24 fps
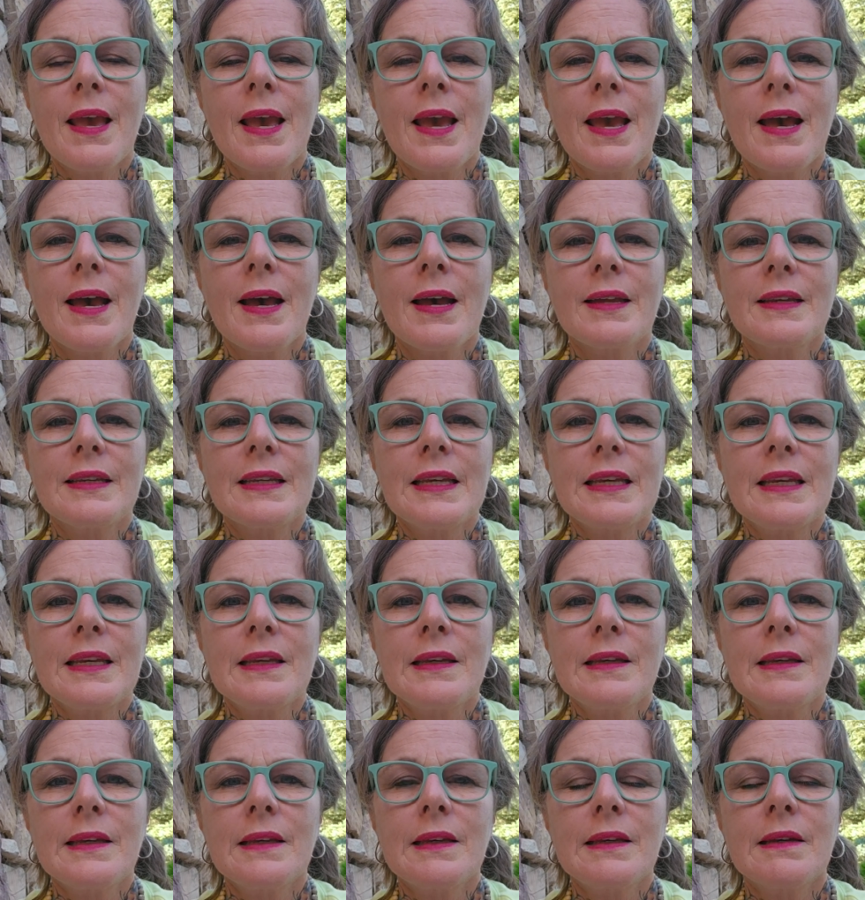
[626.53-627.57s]
and
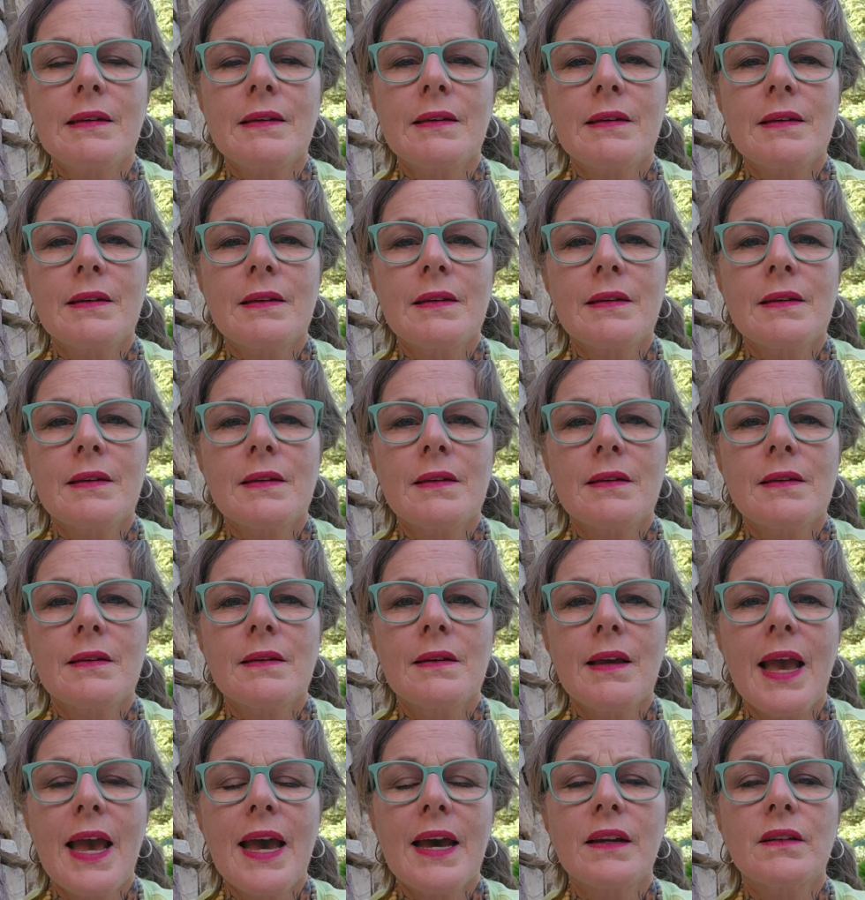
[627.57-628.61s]
he
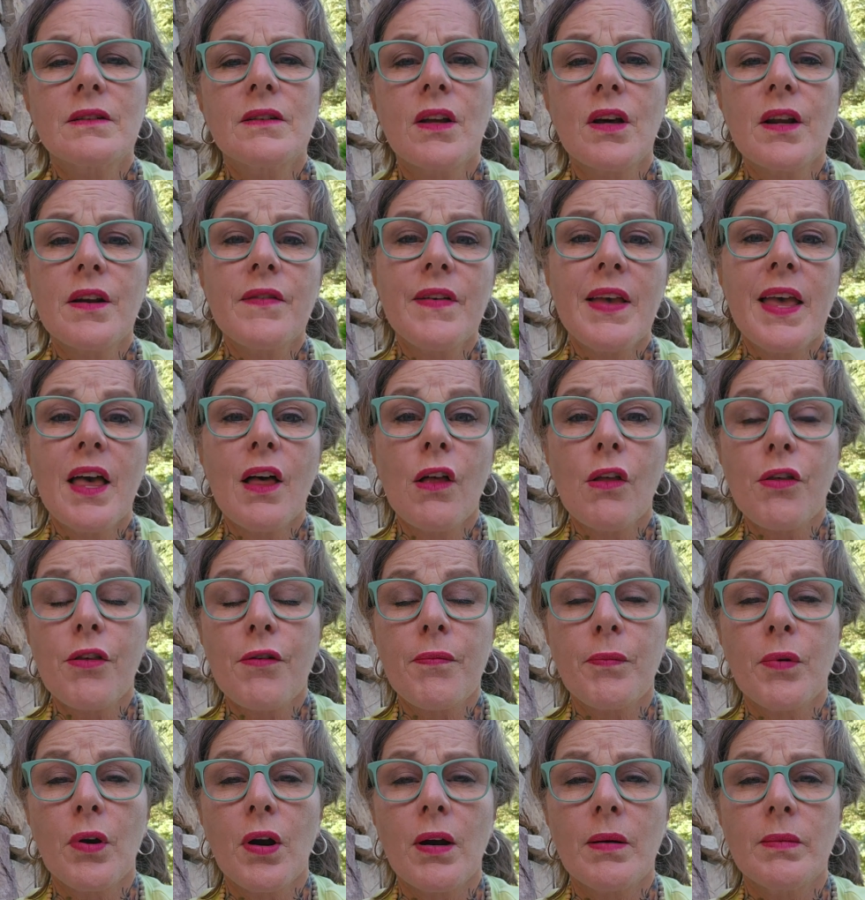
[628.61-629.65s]
had a lot of
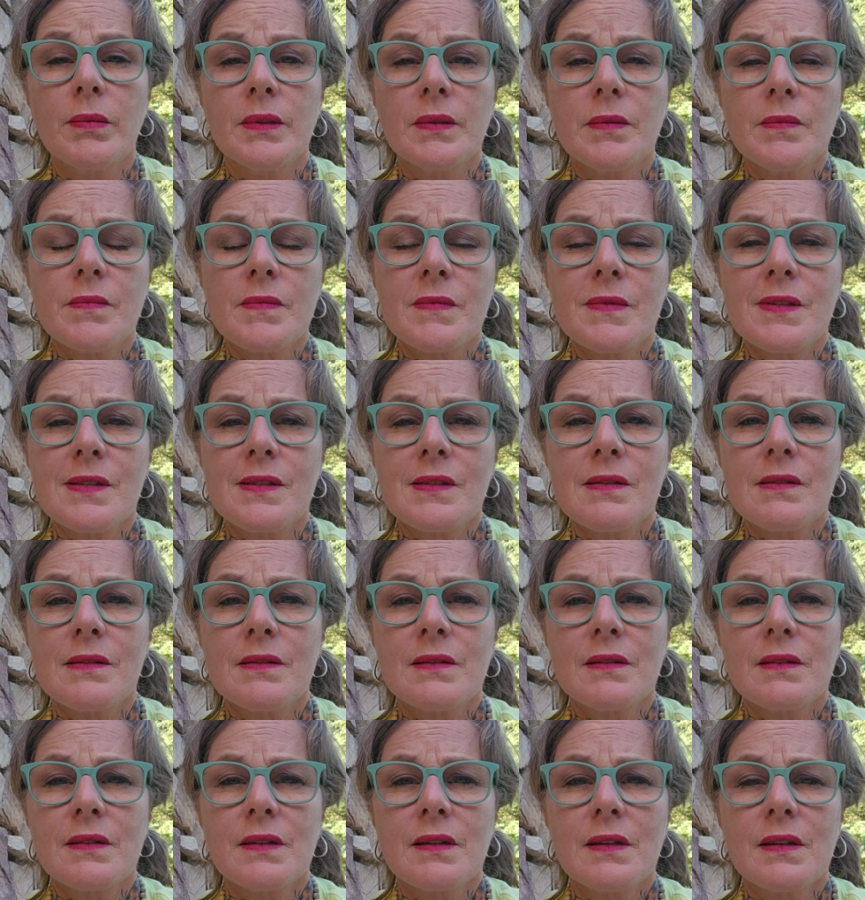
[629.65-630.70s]
health problems
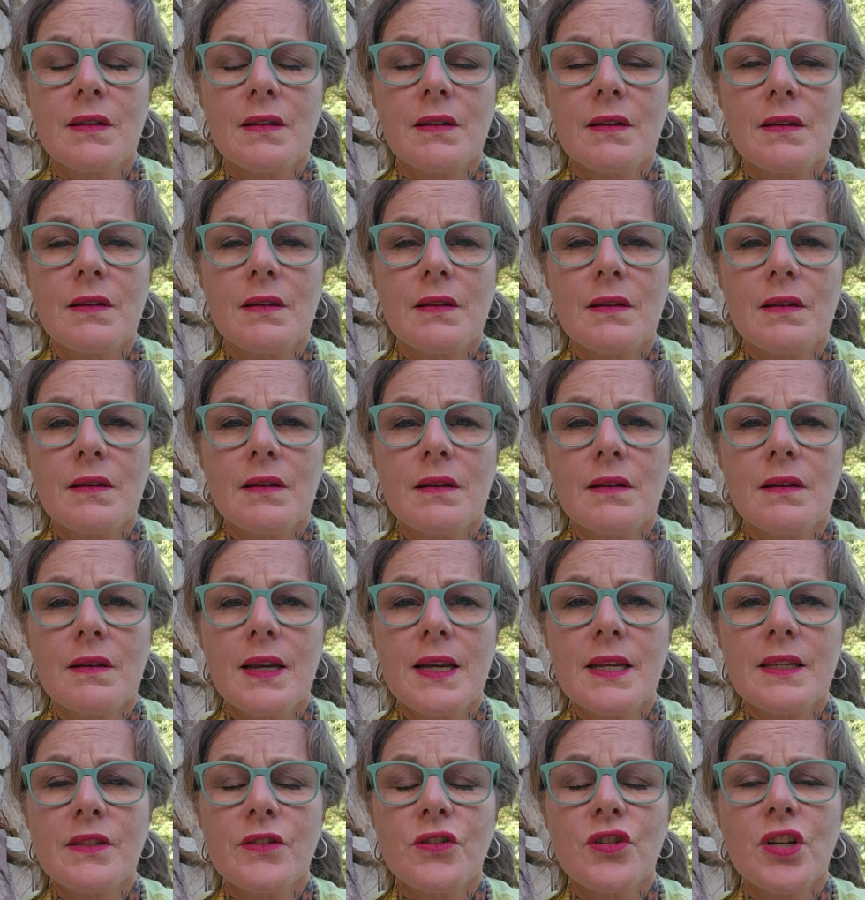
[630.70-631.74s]

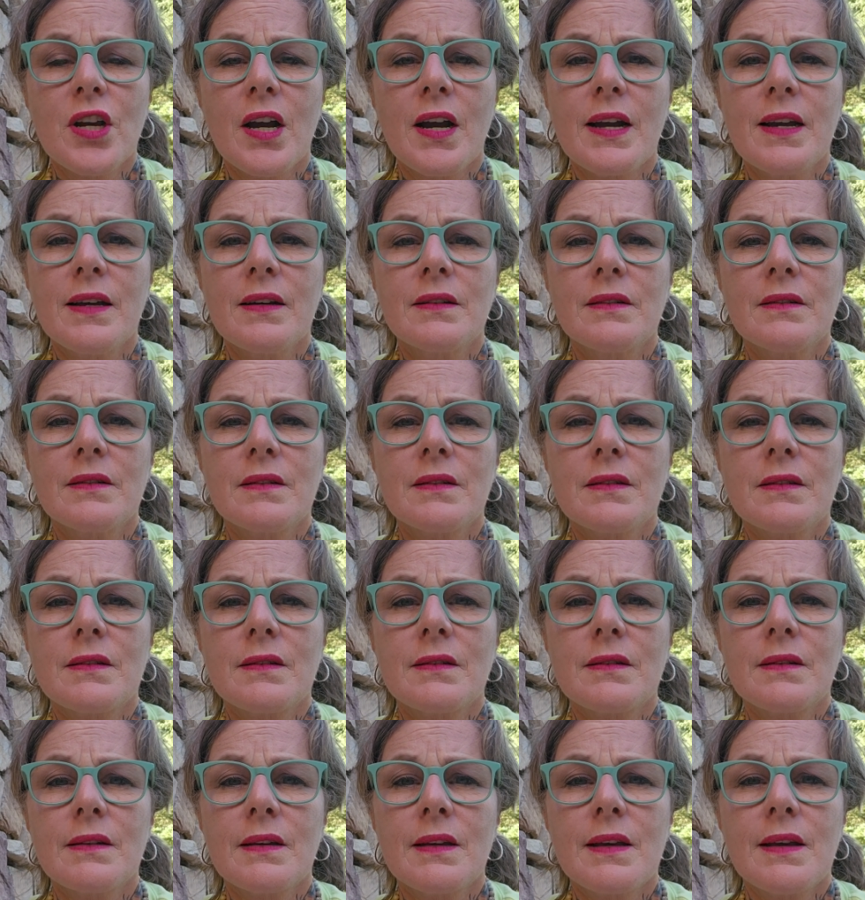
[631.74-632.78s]
as a child,
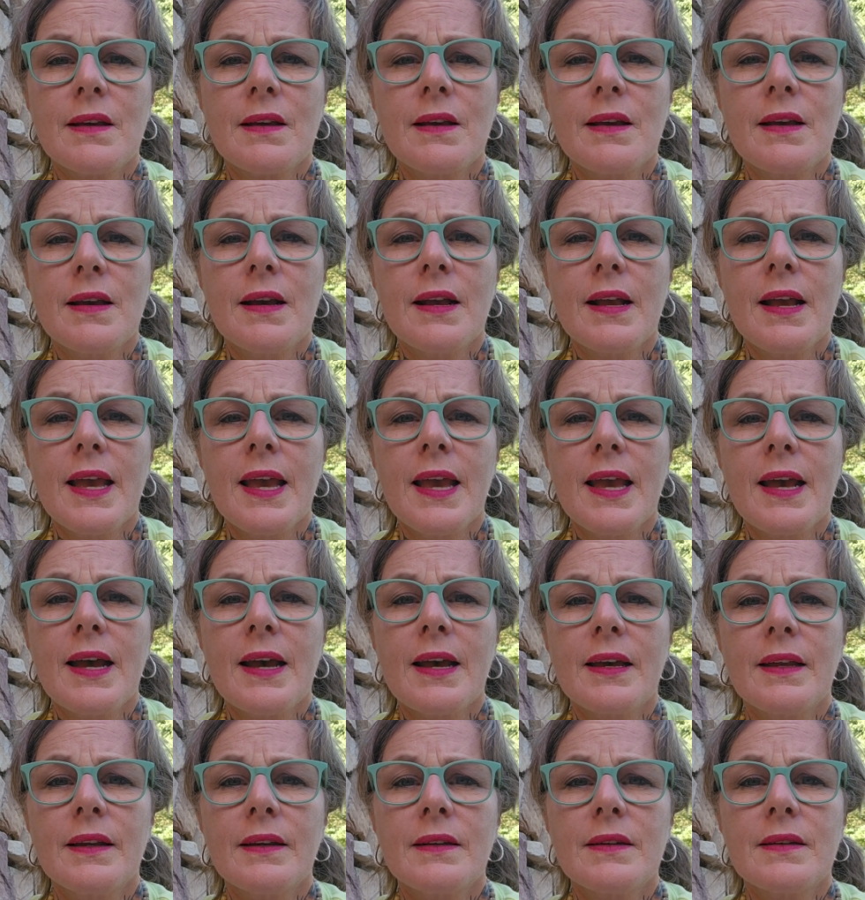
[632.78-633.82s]

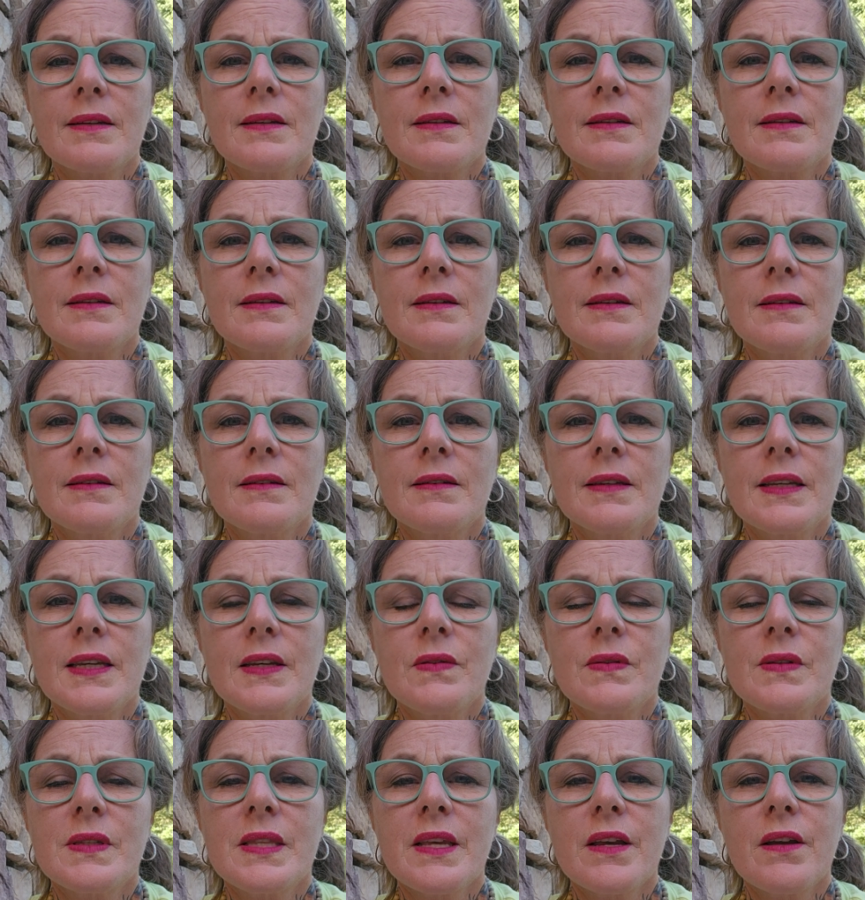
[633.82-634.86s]
and
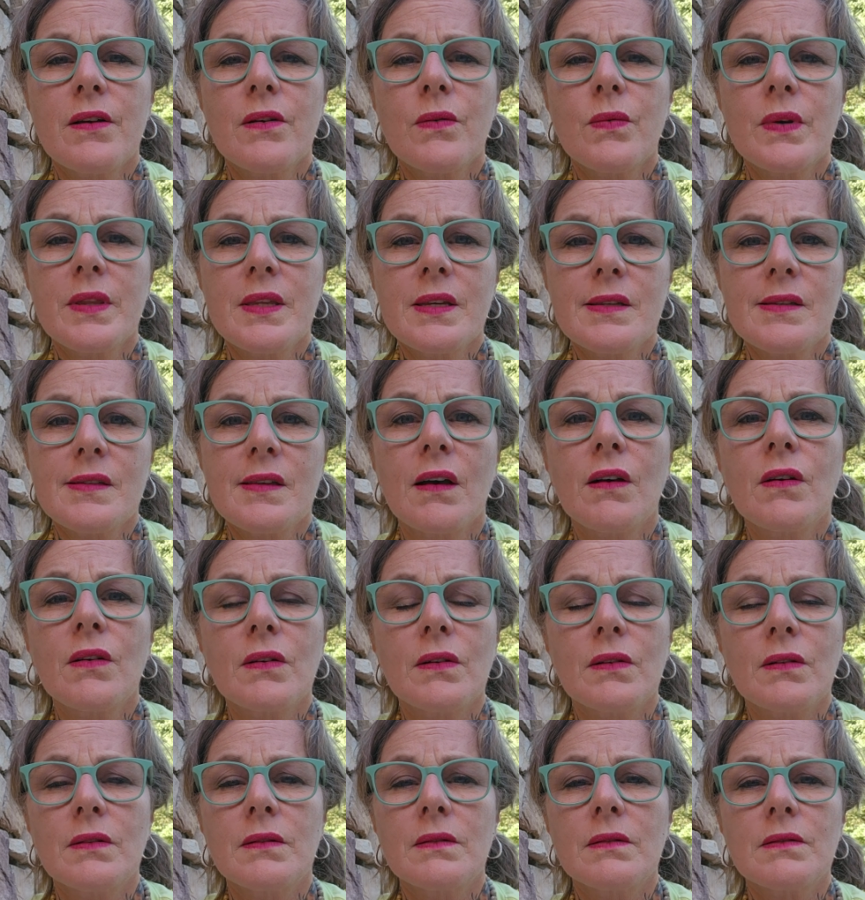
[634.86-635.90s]
he was there with his
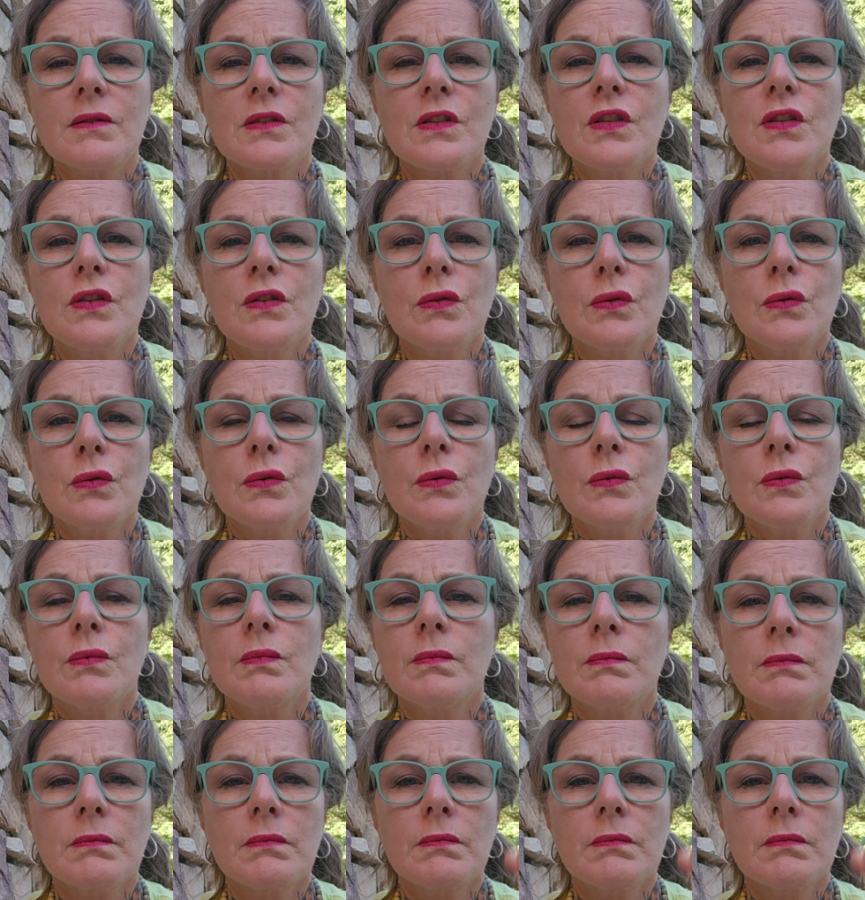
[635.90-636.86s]
uncle to